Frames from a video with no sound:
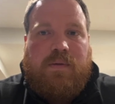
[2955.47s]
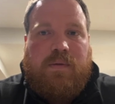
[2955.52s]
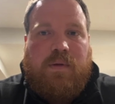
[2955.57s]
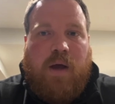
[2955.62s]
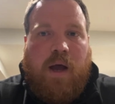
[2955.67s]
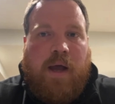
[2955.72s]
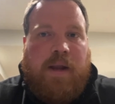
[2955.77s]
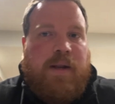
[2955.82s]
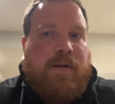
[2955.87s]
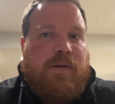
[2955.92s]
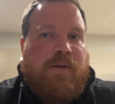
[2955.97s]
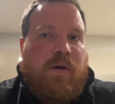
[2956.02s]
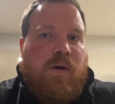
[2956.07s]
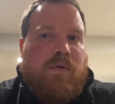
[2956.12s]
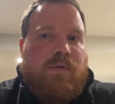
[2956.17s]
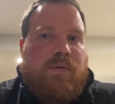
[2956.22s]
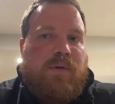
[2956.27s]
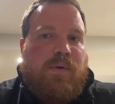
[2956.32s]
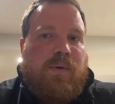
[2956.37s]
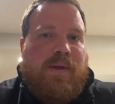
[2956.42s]
didn't
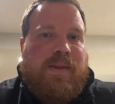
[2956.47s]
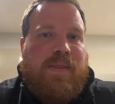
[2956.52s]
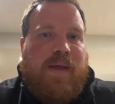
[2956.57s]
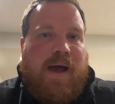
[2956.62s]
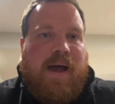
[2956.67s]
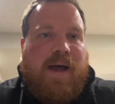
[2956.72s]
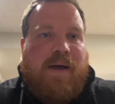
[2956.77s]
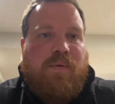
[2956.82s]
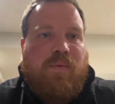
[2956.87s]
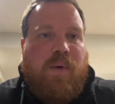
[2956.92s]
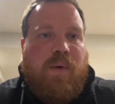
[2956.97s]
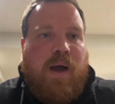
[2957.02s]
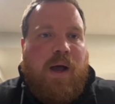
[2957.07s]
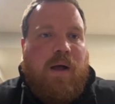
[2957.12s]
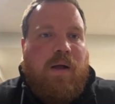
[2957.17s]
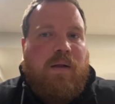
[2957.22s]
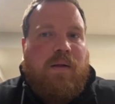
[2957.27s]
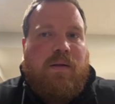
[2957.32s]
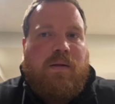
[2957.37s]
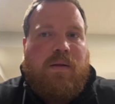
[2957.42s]
know Louis that
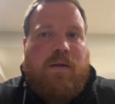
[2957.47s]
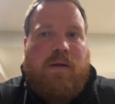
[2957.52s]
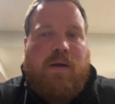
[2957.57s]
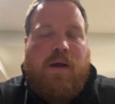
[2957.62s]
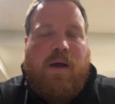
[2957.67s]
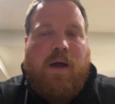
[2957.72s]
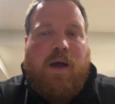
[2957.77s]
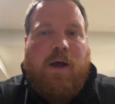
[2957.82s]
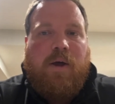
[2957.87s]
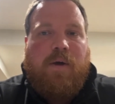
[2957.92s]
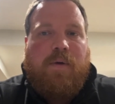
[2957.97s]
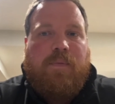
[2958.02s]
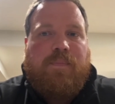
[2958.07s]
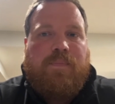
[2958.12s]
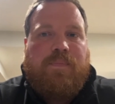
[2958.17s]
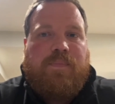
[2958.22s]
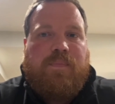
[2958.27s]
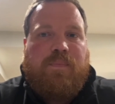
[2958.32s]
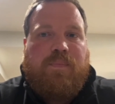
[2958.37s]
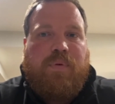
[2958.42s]
well
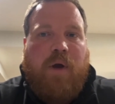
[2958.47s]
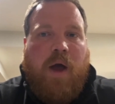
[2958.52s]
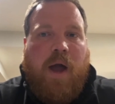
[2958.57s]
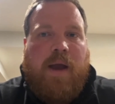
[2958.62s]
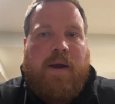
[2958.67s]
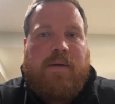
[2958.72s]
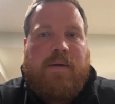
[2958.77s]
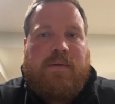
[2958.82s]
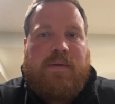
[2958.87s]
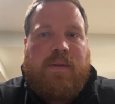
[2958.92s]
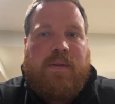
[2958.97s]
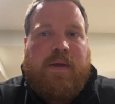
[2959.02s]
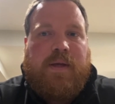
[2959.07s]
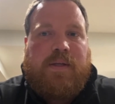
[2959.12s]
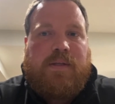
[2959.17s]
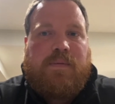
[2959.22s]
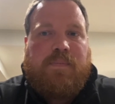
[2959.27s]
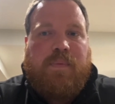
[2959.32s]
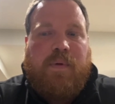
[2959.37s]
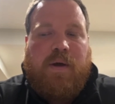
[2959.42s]
prior to
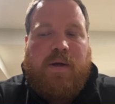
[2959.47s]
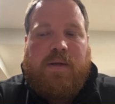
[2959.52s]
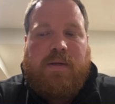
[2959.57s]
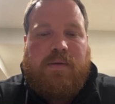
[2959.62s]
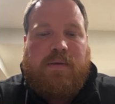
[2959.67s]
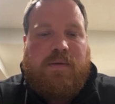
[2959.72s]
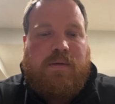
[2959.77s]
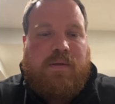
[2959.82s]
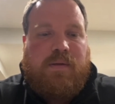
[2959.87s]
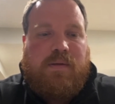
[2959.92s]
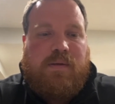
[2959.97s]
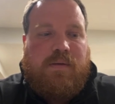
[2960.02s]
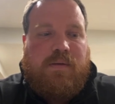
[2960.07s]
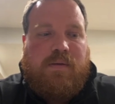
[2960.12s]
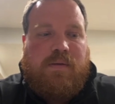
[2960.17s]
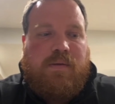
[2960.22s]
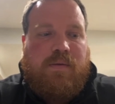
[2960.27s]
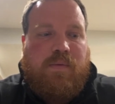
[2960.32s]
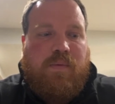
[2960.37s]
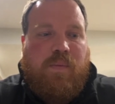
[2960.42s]
this, but
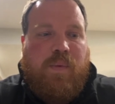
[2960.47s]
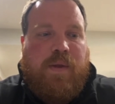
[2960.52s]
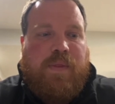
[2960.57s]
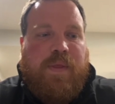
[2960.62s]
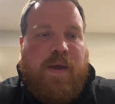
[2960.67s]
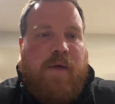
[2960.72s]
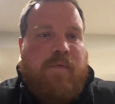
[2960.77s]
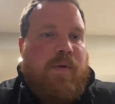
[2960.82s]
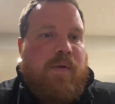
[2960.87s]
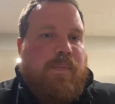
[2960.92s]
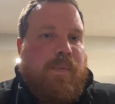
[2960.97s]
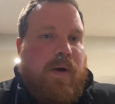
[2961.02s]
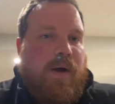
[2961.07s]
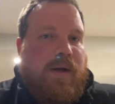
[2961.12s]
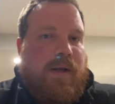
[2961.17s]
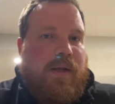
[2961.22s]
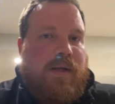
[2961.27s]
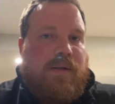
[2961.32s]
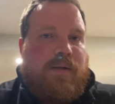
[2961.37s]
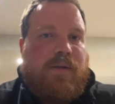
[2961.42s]
with
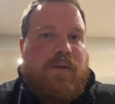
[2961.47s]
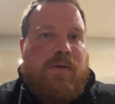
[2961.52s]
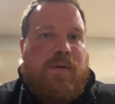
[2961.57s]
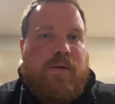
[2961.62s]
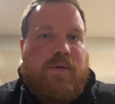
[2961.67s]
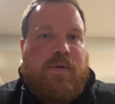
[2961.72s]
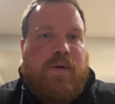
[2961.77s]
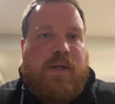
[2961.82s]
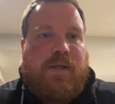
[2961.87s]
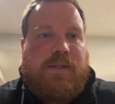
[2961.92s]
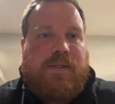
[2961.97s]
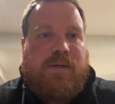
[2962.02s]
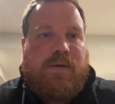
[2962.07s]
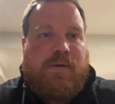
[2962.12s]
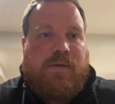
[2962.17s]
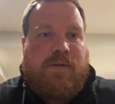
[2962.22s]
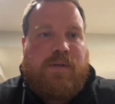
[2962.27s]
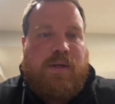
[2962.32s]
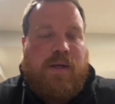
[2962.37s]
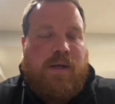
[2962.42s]
everybody, you do your
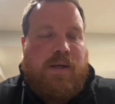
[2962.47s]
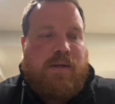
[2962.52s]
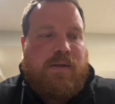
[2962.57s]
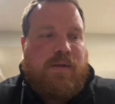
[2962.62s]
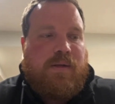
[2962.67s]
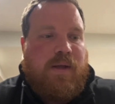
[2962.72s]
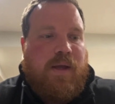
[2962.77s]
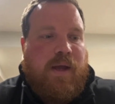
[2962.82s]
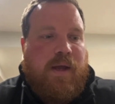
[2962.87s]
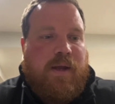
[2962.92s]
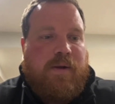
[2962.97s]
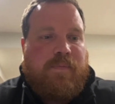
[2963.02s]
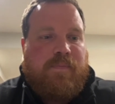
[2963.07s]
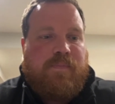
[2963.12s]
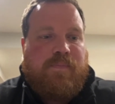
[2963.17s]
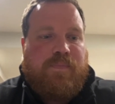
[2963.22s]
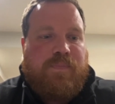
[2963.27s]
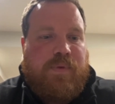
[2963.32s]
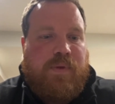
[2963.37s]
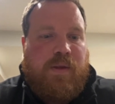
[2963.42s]
research, and
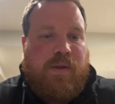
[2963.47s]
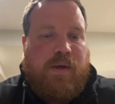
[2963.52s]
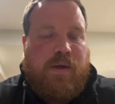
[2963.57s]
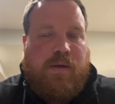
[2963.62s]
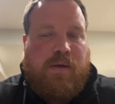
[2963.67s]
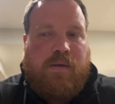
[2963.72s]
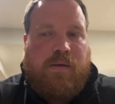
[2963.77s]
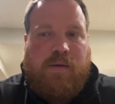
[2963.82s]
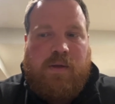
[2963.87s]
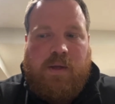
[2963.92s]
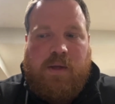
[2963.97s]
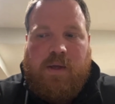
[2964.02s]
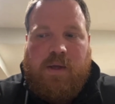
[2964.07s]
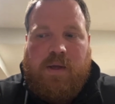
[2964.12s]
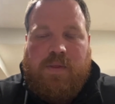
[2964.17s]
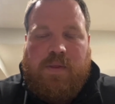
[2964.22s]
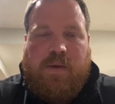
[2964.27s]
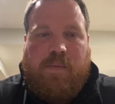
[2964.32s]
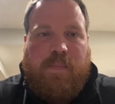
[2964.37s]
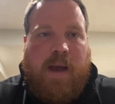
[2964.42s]
the
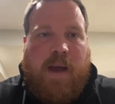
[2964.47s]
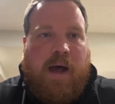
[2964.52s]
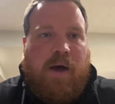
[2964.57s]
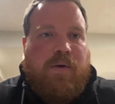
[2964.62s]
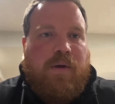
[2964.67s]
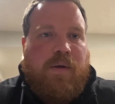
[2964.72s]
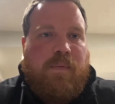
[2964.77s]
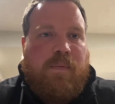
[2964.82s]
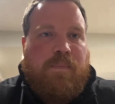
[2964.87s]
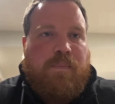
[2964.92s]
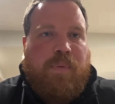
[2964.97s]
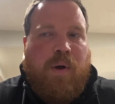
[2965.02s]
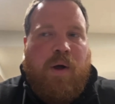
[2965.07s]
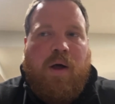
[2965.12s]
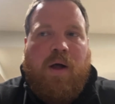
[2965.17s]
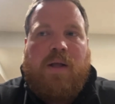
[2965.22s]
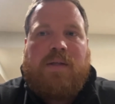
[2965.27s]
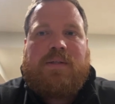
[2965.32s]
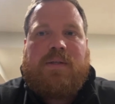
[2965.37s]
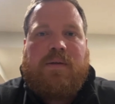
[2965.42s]
amount of
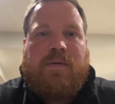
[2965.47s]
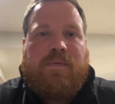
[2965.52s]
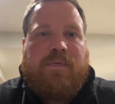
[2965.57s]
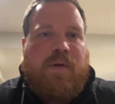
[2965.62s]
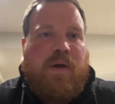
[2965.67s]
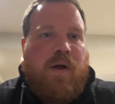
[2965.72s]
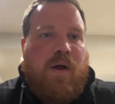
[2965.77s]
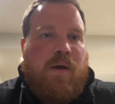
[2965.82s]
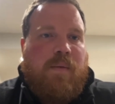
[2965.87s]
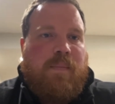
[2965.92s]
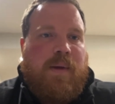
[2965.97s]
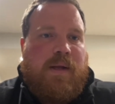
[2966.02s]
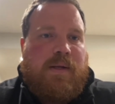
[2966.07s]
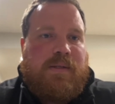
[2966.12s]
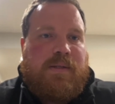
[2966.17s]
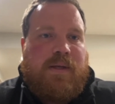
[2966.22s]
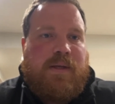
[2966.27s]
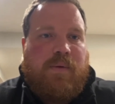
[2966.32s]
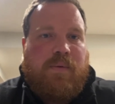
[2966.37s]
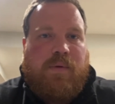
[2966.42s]
positive
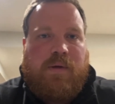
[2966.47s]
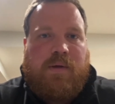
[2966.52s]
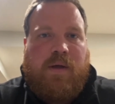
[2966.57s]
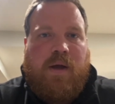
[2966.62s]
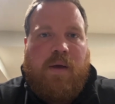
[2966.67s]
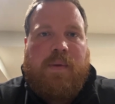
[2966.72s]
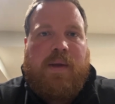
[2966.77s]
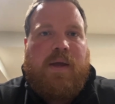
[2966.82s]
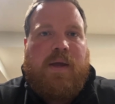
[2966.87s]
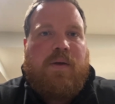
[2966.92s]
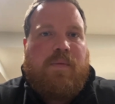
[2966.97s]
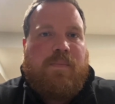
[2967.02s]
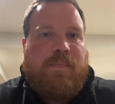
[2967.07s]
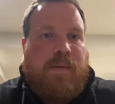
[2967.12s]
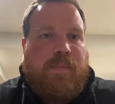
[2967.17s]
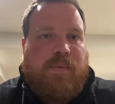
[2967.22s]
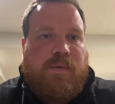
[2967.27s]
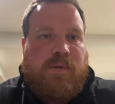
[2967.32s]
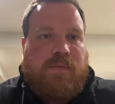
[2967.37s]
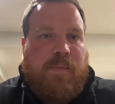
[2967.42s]
comments that were coming out of
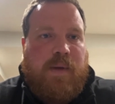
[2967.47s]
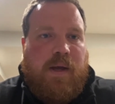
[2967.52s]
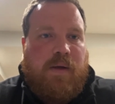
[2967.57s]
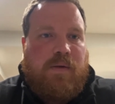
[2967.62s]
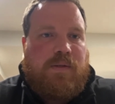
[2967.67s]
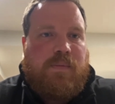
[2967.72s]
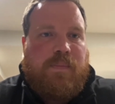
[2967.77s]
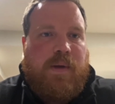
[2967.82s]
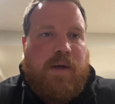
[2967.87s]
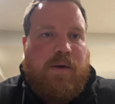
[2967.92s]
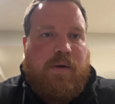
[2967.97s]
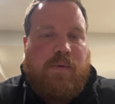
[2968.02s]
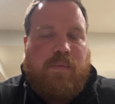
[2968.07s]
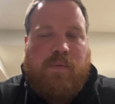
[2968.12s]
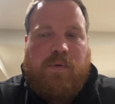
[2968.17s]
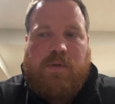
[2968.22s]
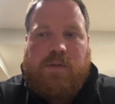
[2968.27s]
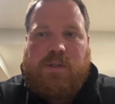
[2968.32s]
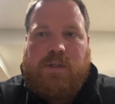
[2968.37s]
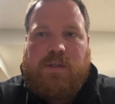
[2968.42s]
people's mouths about him
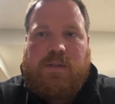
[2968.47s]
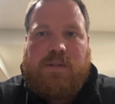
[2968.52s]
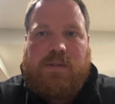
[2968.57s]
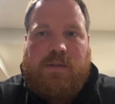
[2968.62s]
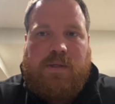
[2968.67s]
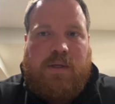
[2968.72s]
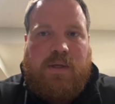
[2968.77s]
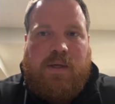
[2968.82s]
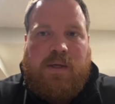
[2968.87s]
were just